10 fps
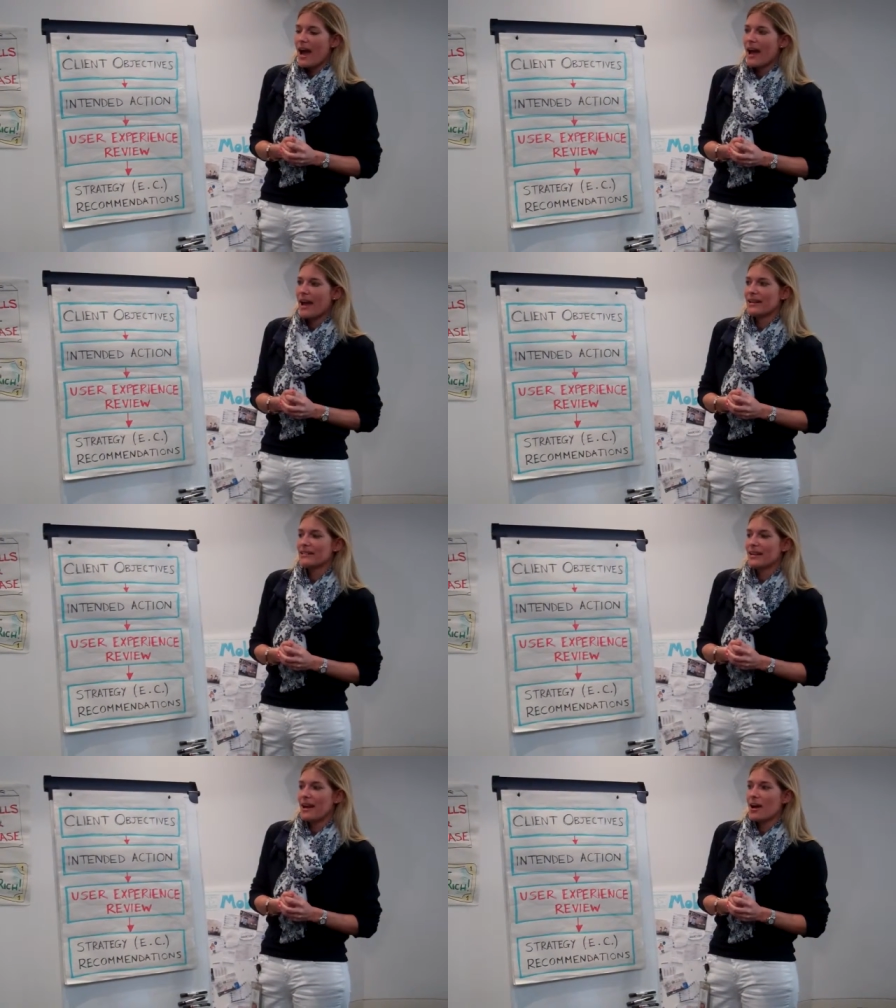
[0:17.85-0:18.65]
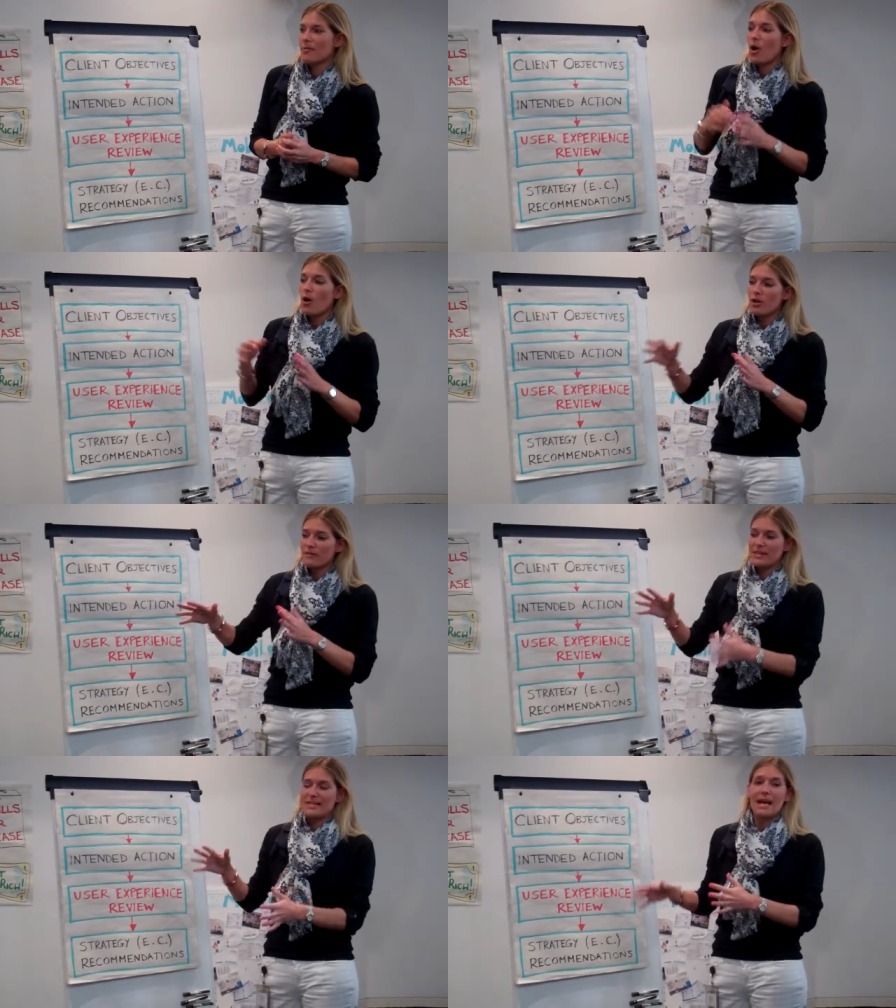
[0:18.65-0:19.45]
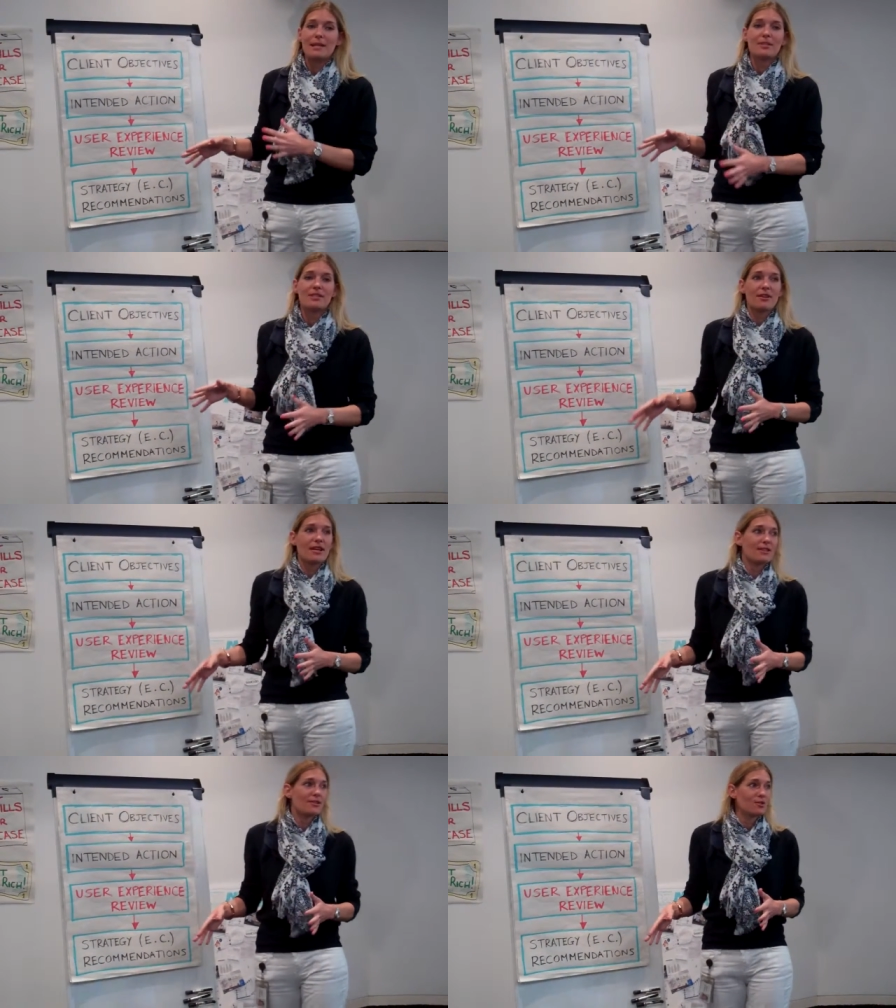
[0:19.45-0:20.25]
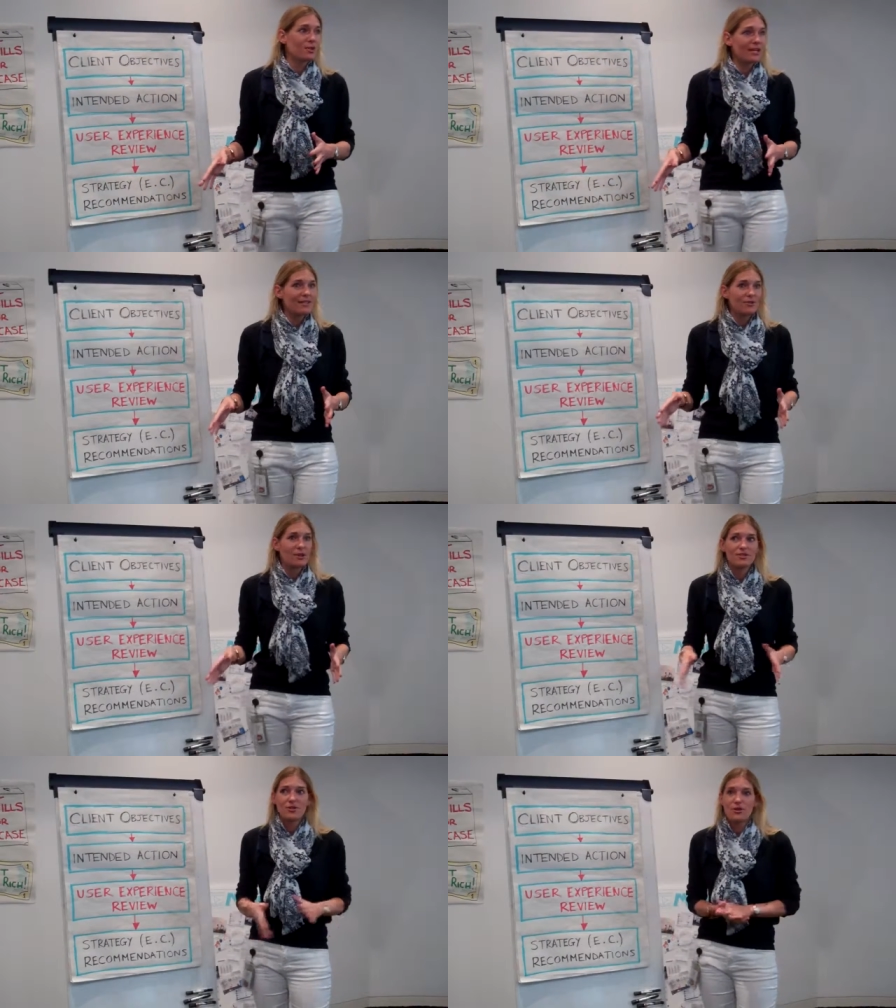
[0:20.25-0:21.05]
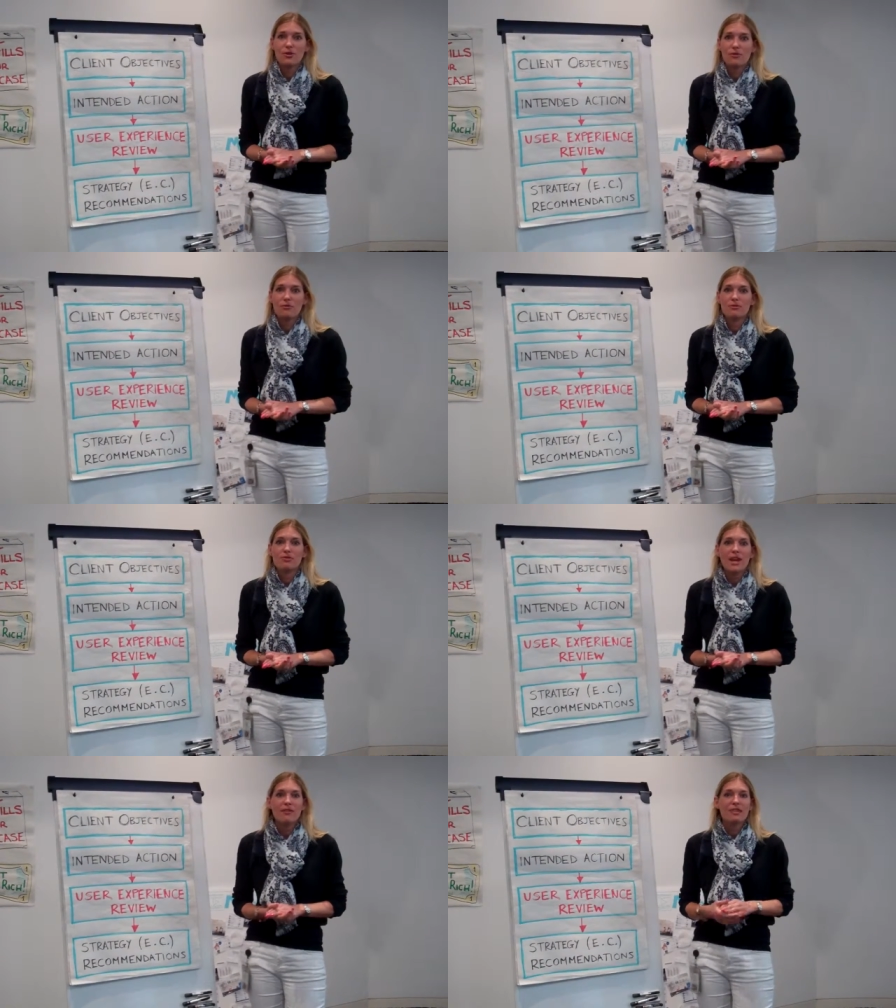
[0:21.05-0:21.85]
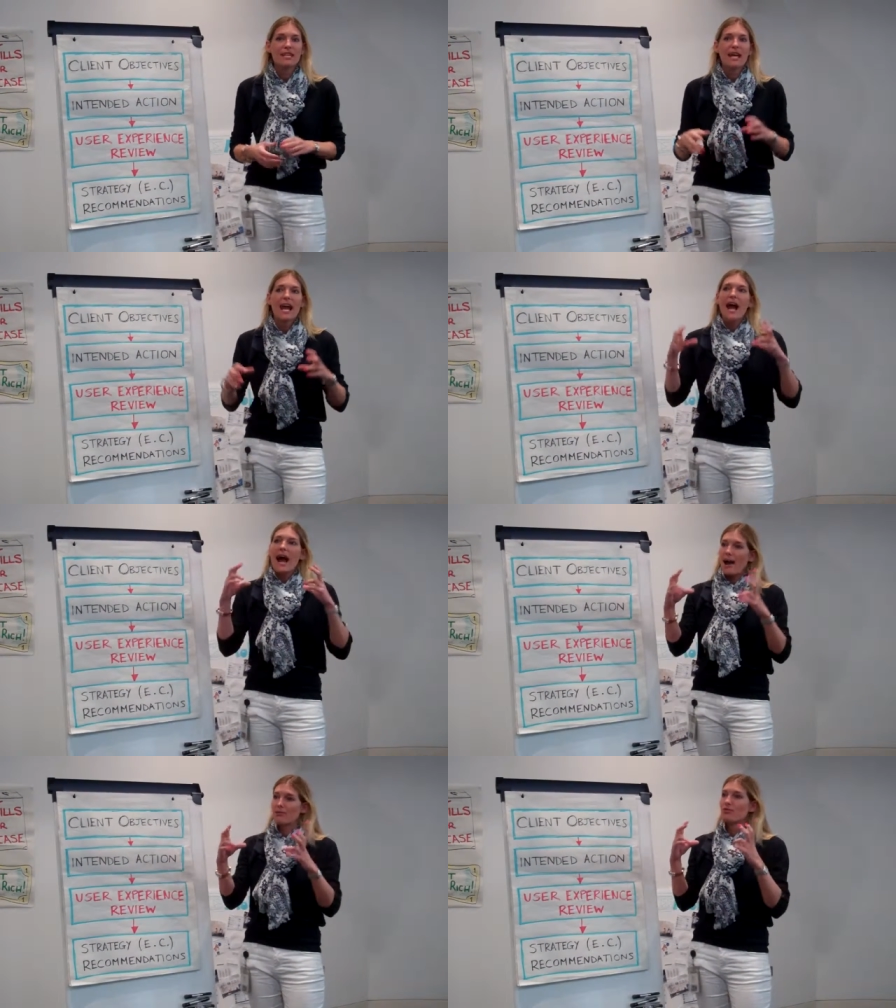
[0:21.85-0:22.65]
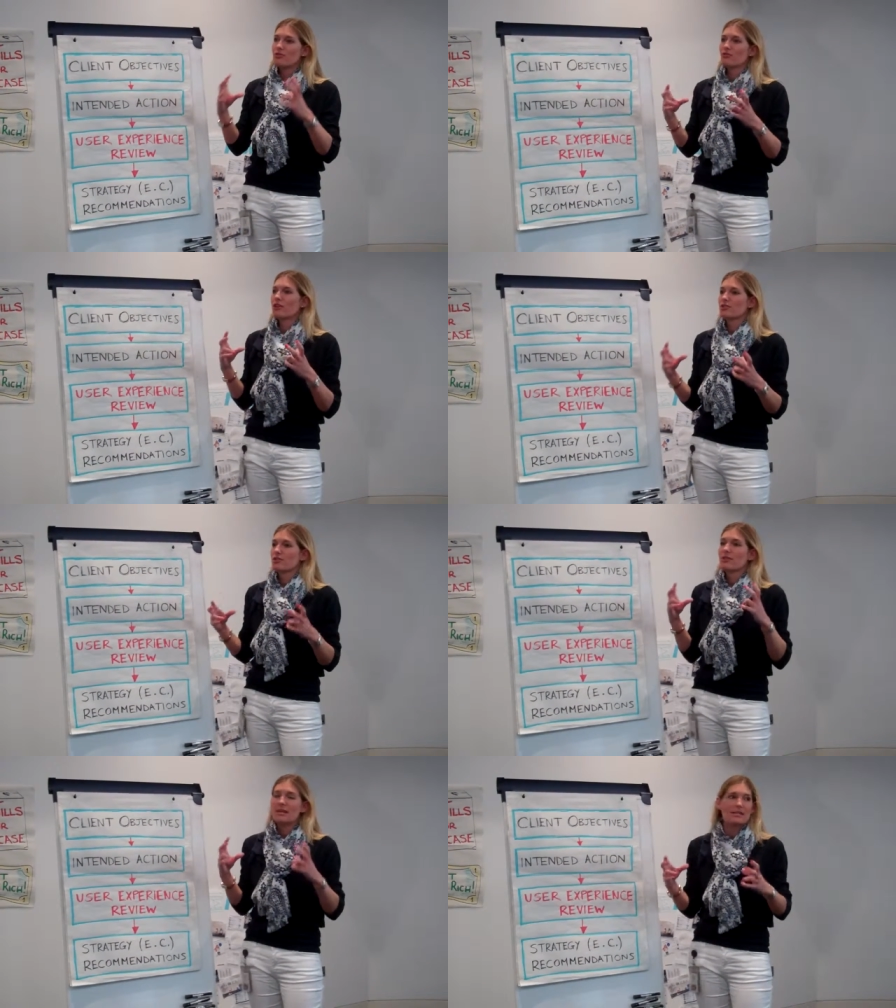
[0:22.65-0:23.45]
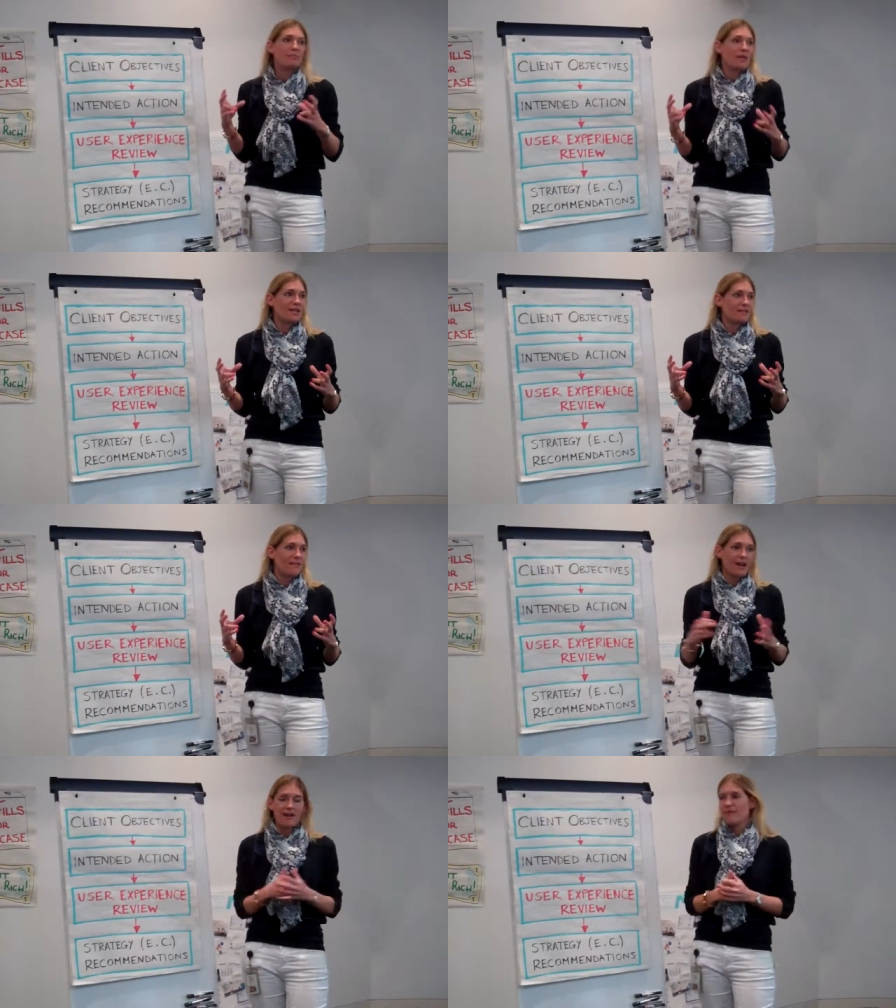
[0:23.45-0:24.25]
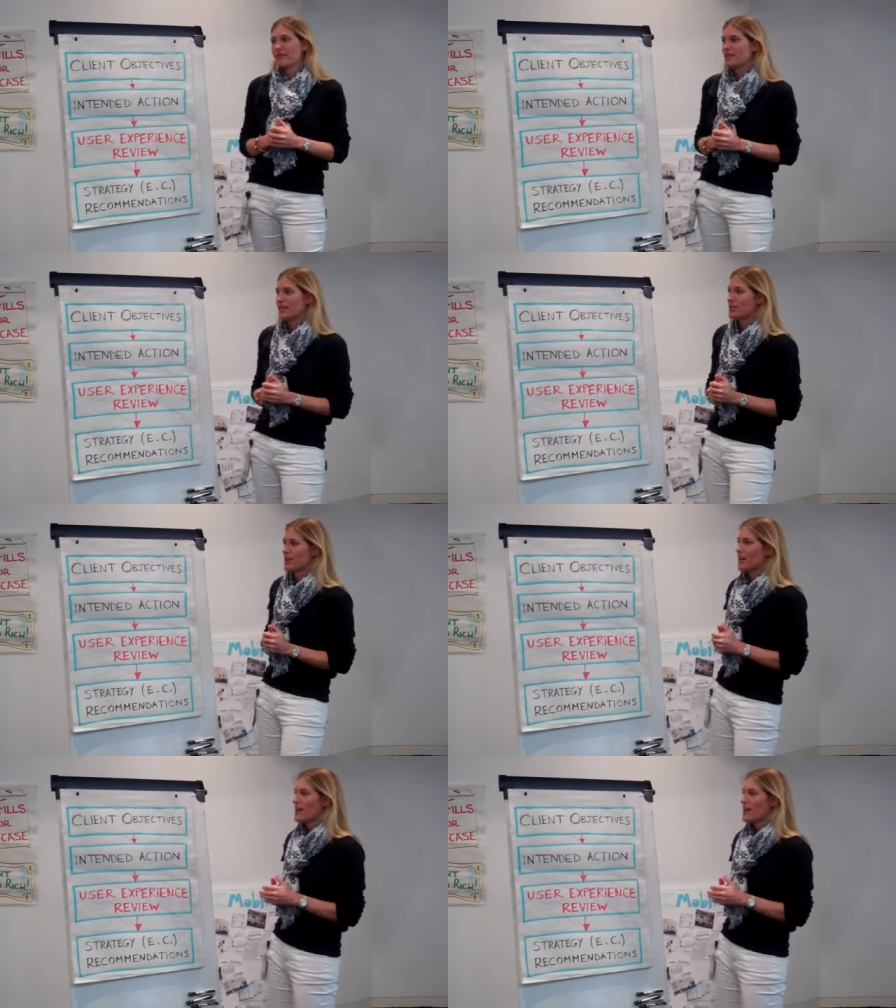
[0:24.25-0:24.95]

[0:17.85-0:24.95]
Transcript: And all of these elements are in the toolkit, so I'll talk you through generally how to structure this piece of that conversation.